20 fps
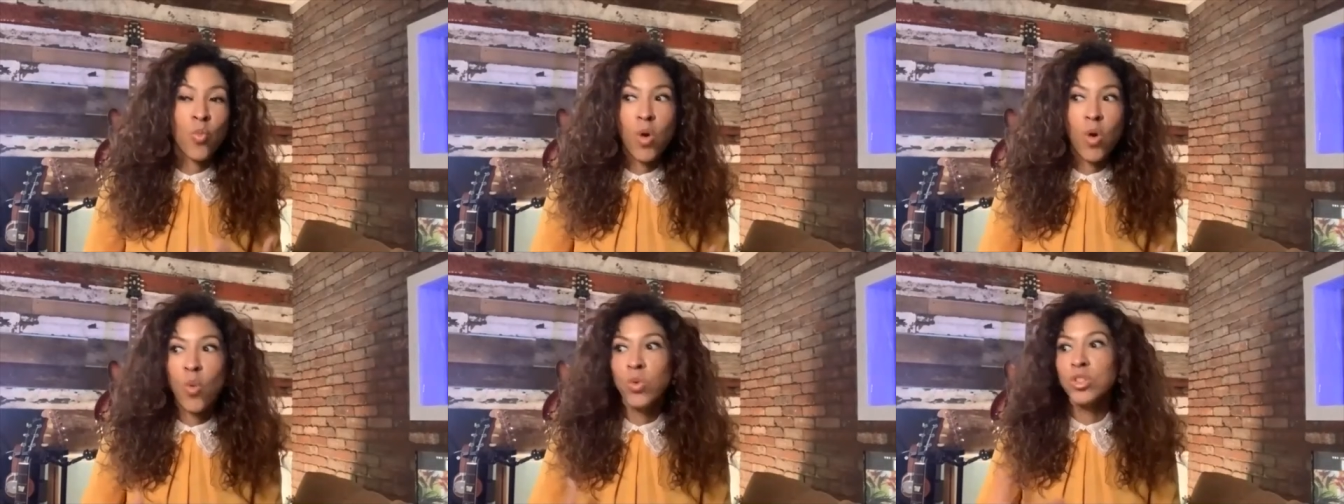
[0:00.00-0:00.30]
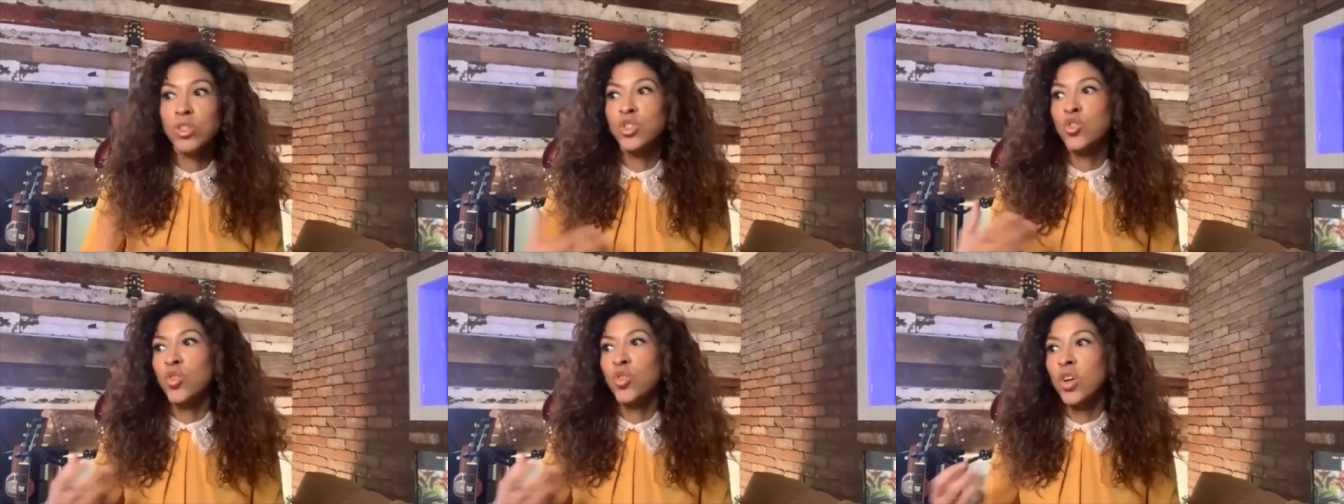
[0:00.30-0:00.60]
what
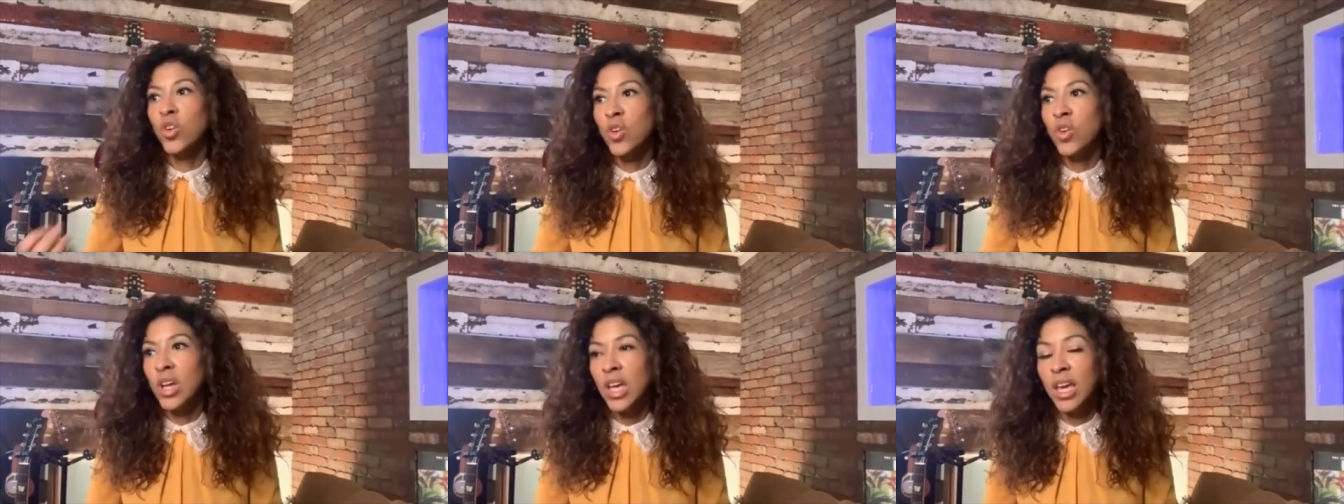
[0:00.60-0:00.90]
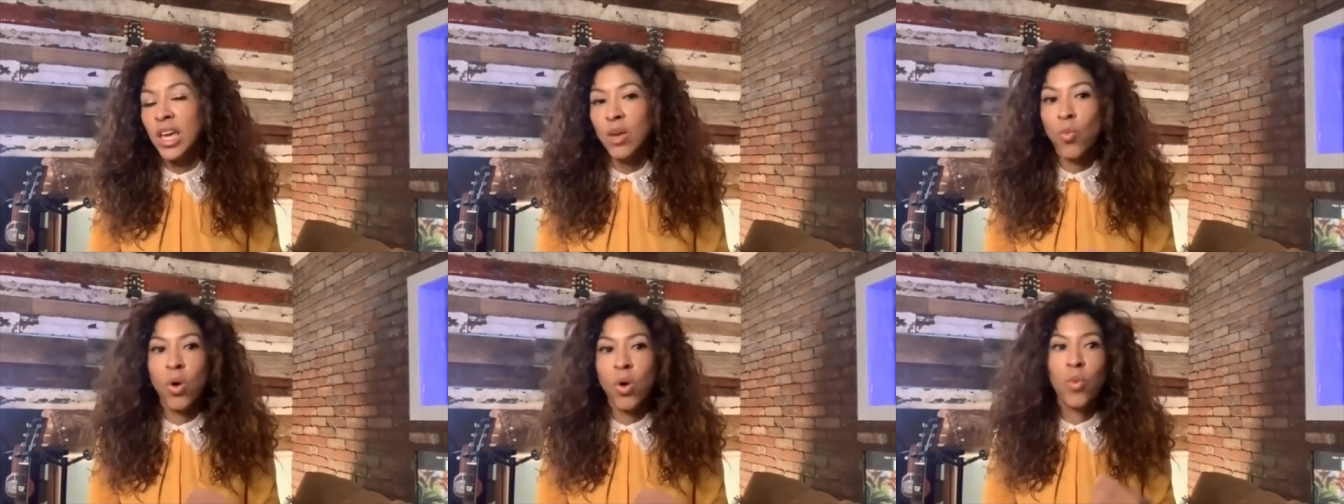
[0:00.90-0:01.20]
was triggering
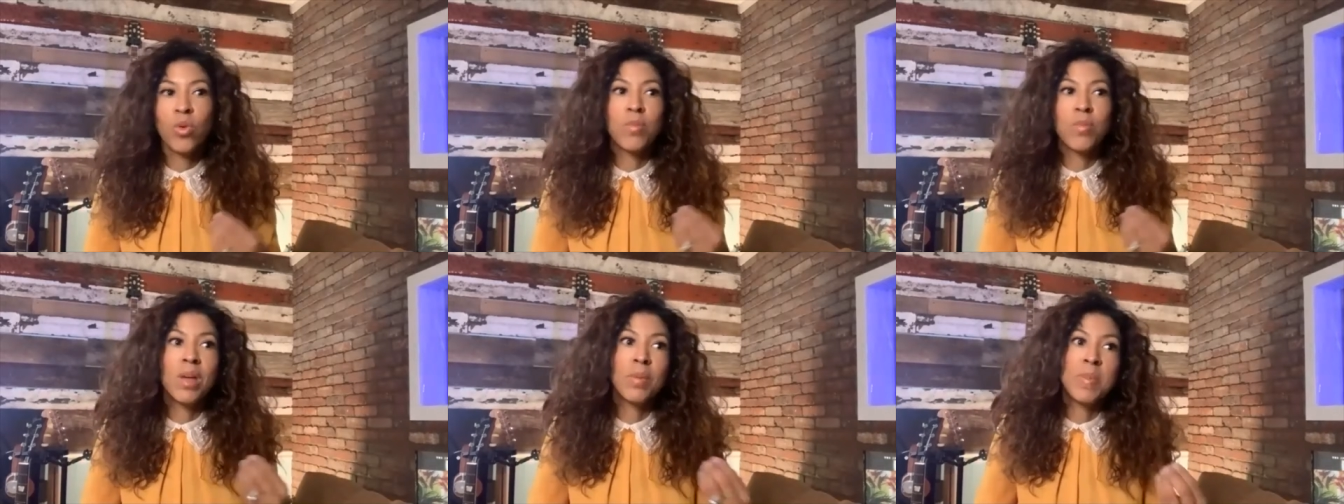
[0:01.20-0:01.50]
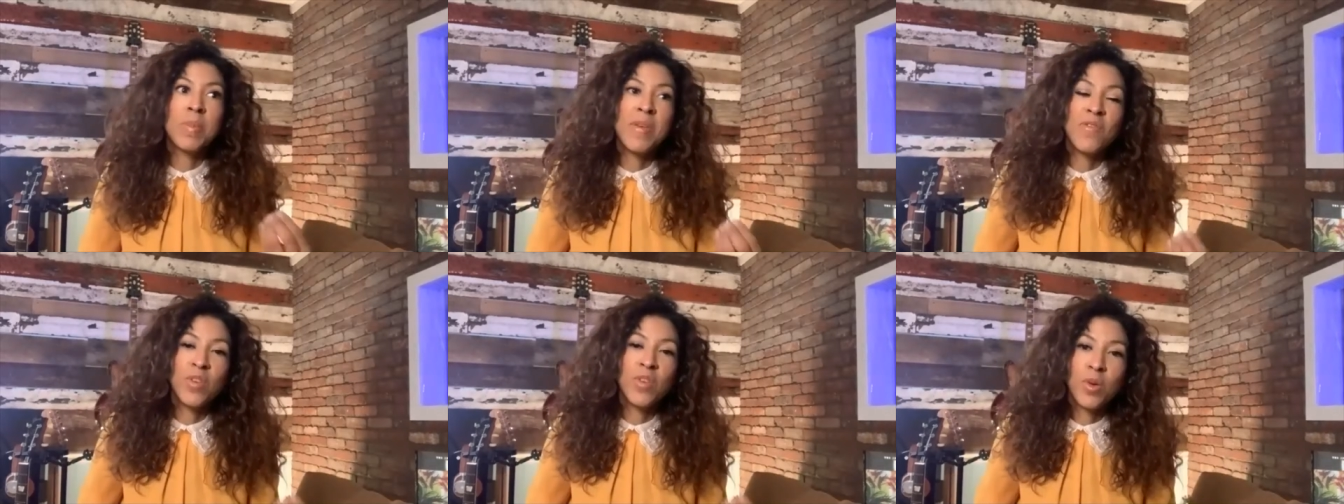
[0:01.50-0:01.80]
it, what would make
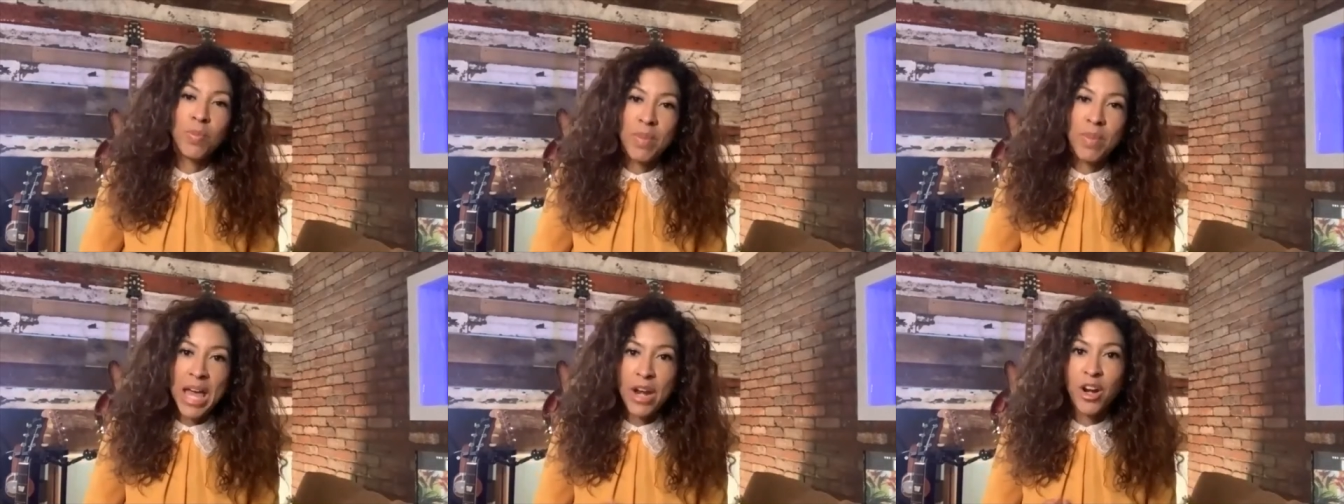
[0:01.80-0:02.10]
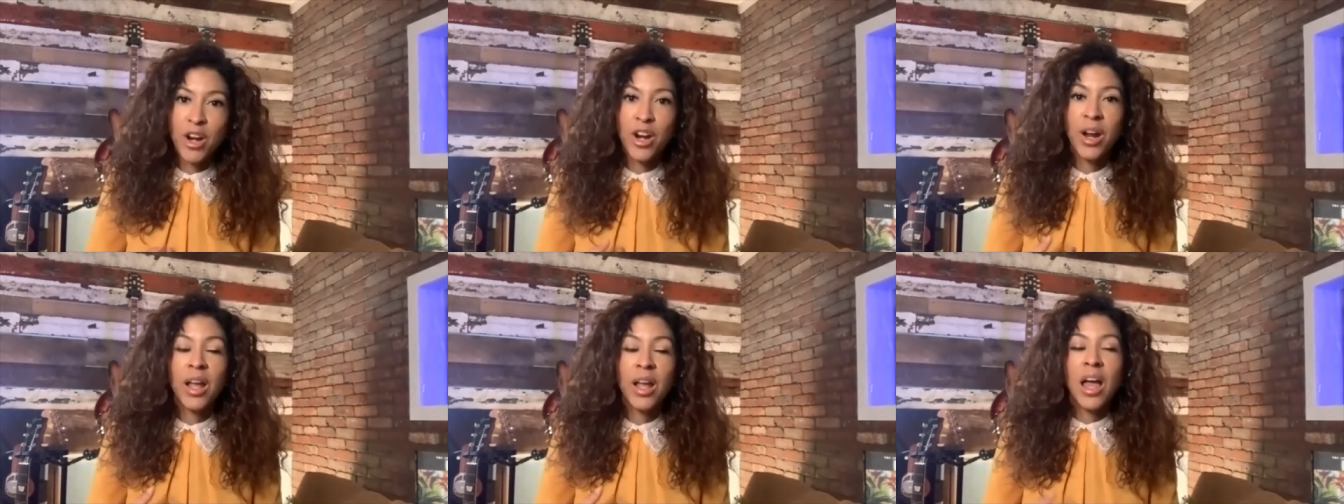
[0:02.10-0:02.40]
me feel
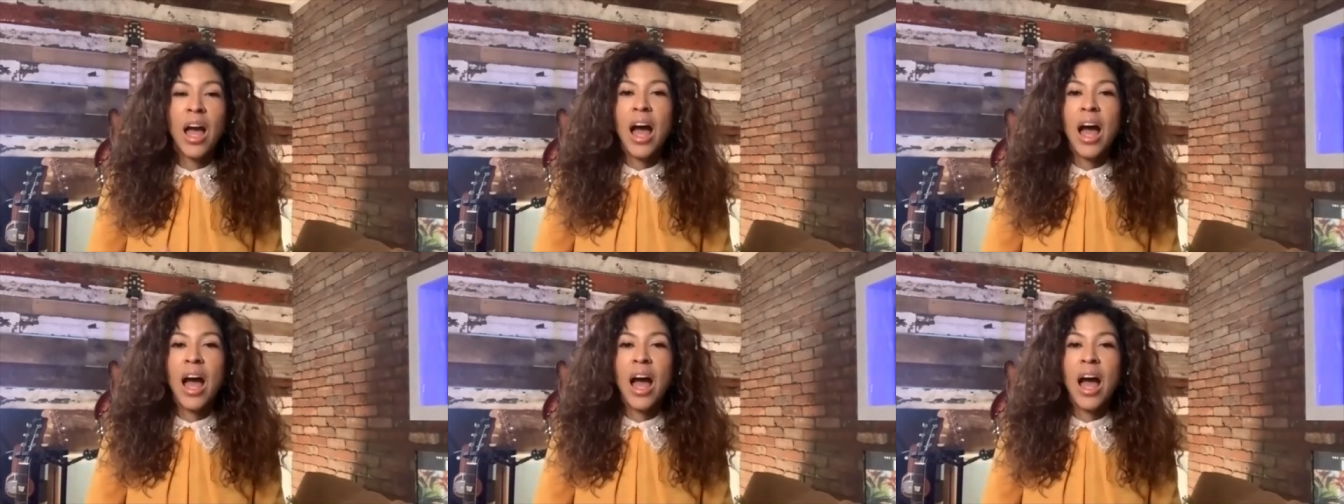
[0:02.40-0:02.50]
better,